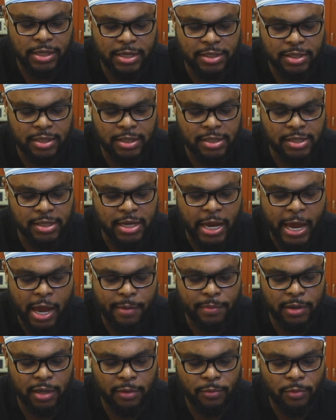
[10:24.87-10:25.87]
doesn't
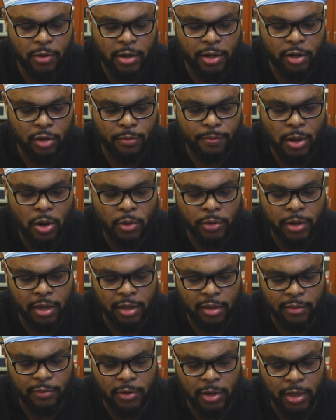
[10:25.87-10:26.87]
stab anyone or poke
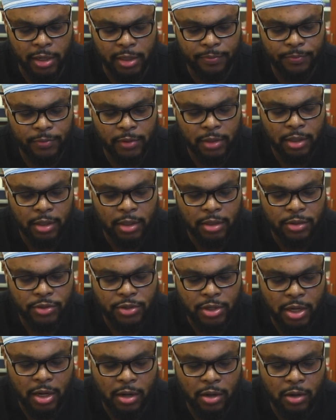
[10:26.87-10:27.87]
anyone.
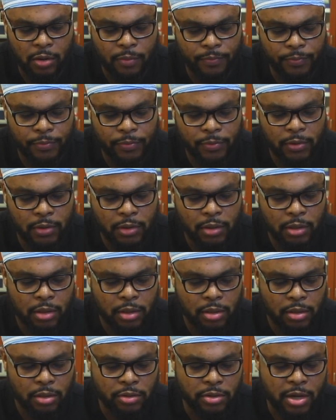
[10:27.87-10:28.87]
So
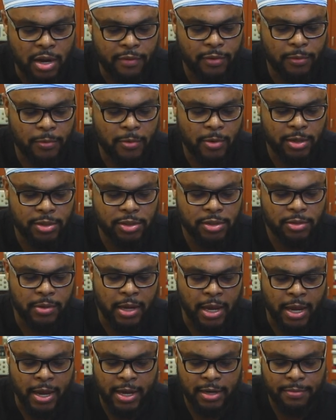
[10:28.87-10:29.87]
you never want to
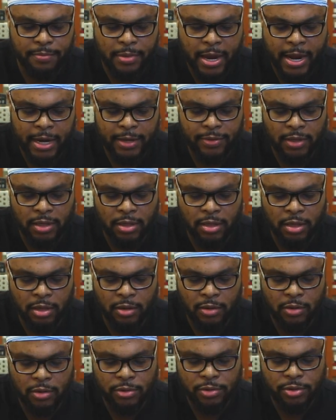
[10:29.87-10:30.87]
hand back the
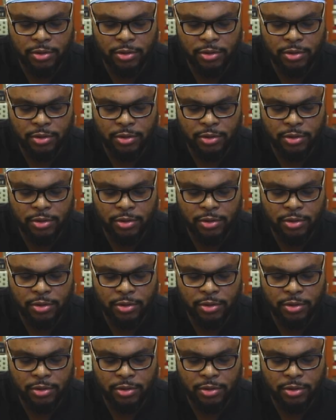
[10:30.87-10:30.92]
needle